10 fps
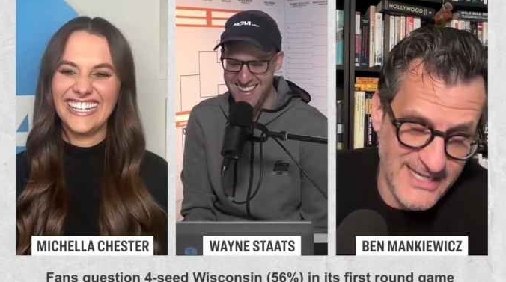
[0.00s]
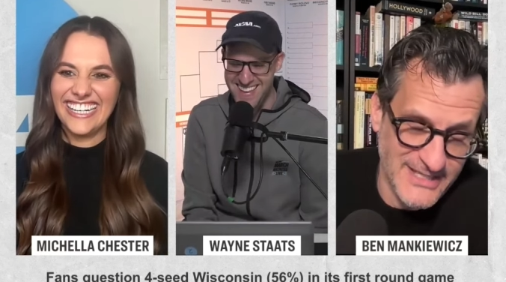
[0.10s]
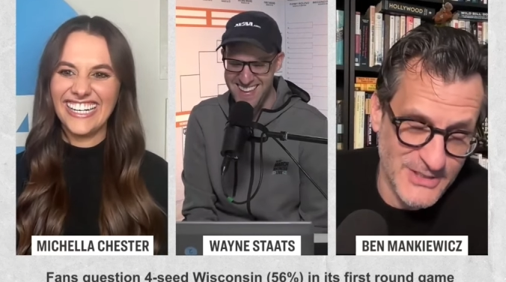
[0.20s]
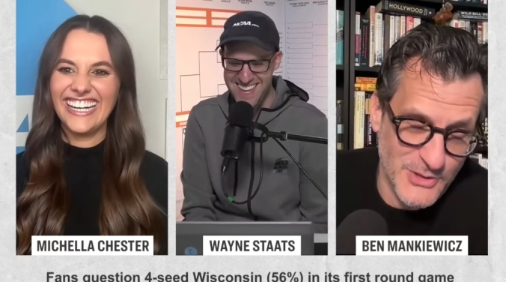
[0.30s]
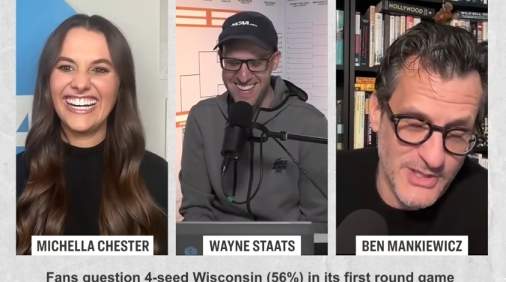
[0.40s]
Speaker 1: getting
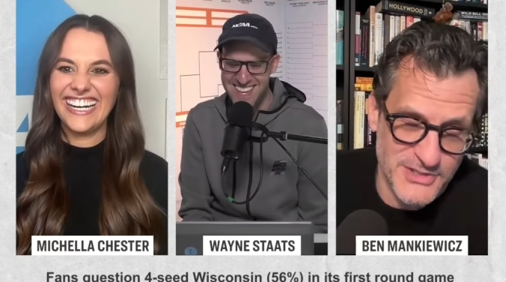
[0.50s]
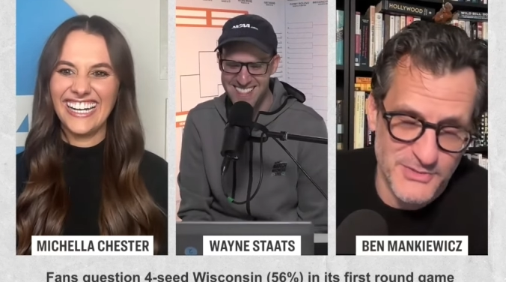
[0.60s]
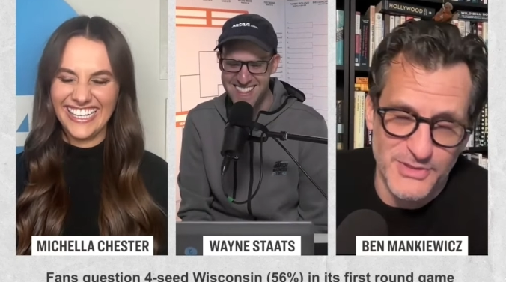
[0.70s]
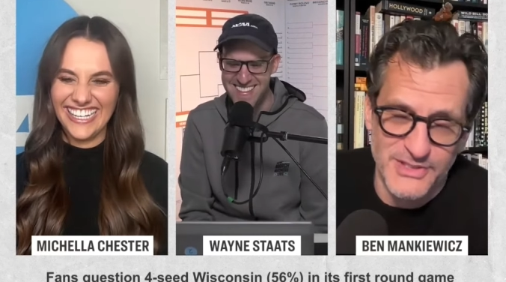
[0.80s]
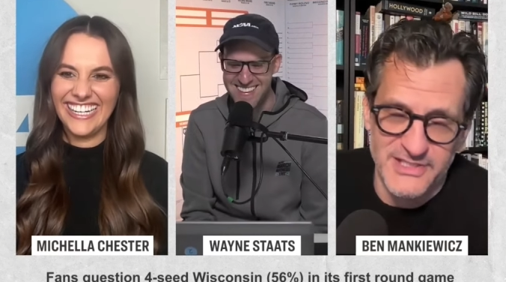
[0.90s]
the question
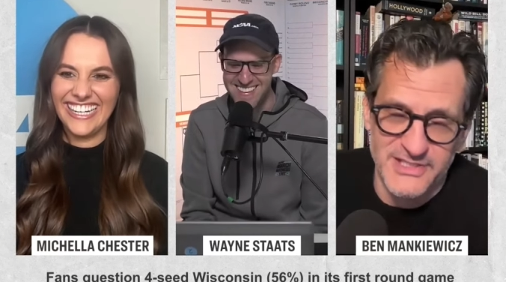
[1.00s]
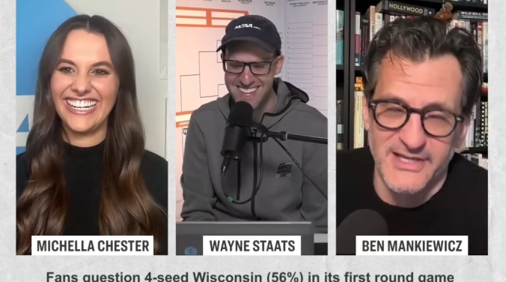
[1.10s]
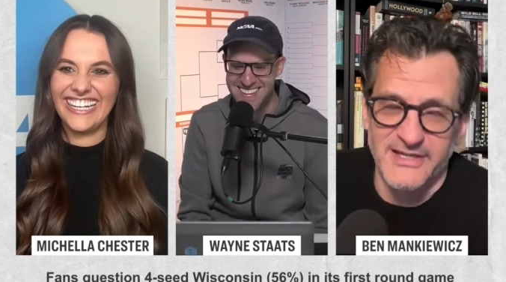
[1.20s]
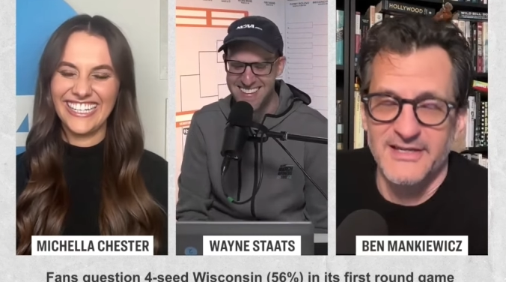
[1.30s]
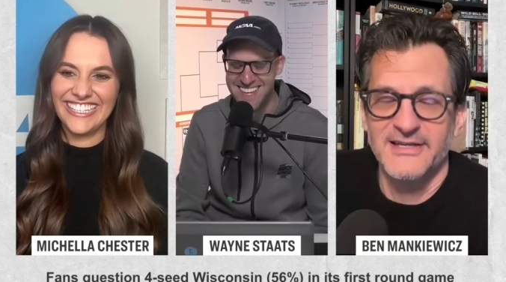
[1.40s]
because I,
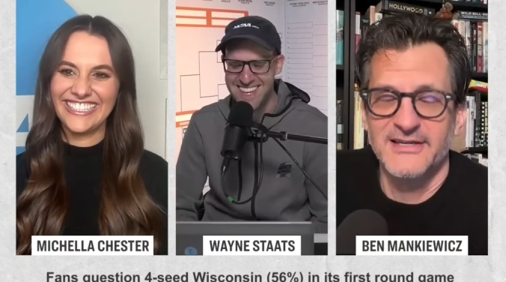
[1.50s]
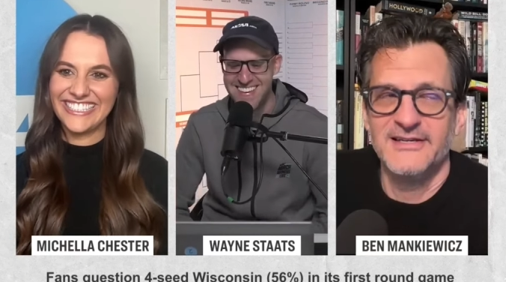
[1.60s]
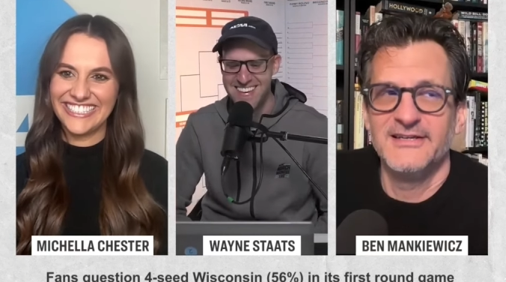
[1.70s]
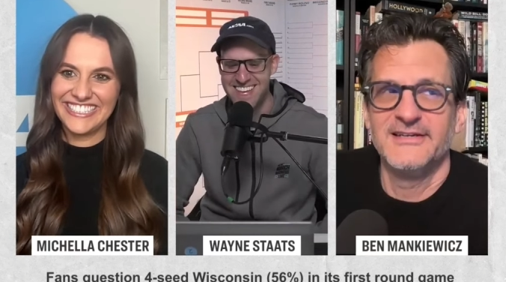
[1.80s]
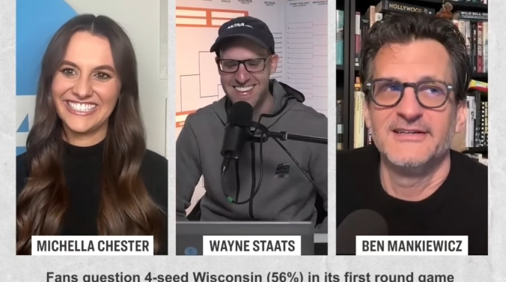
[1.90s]

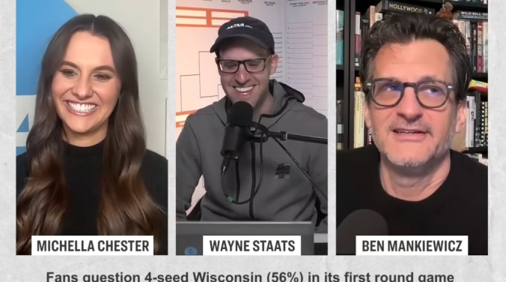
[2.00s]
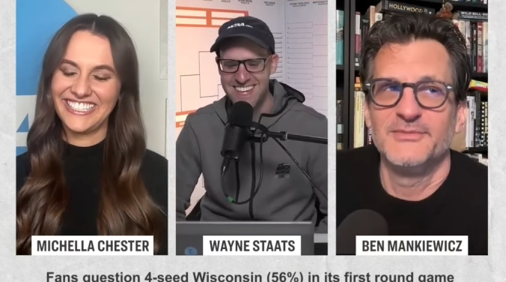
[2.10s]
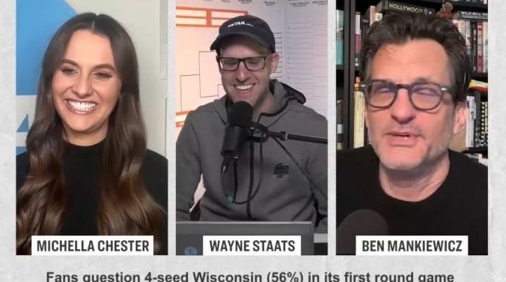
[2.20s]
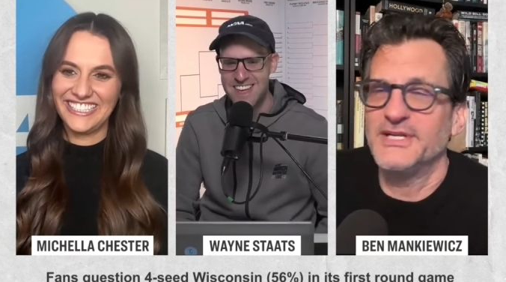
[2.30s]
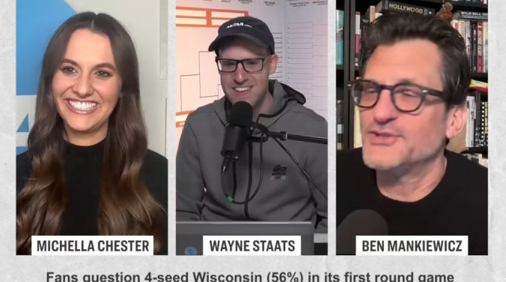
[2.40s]

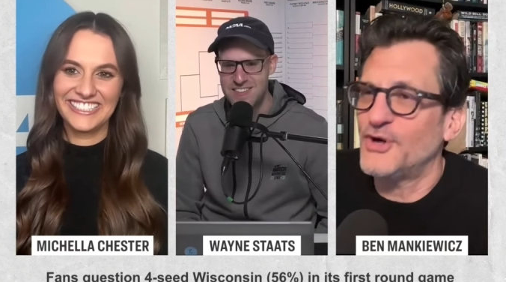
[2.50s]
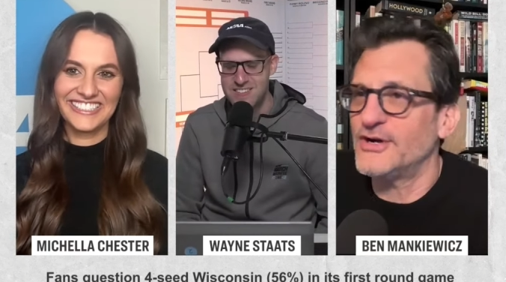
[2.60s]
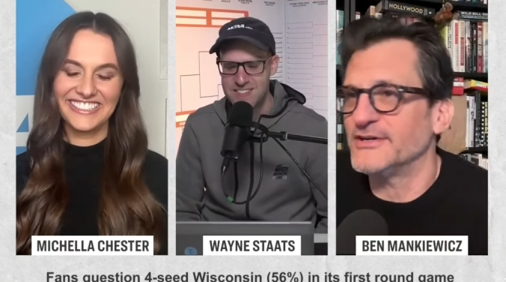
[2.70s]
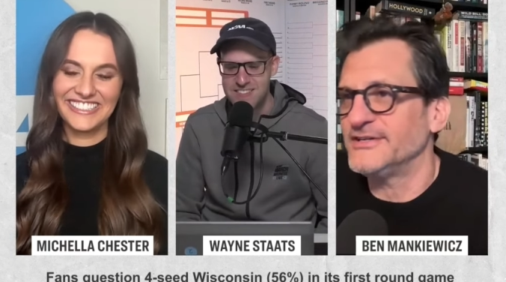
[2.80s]
but it's hard.